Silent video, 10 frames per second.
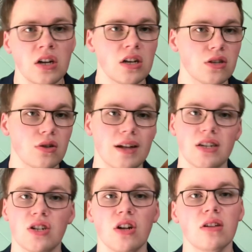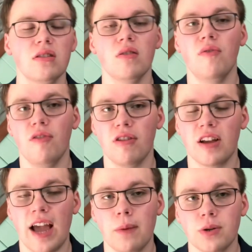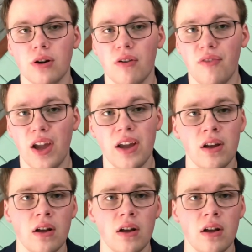So that's a solid deal for the Caps R F A.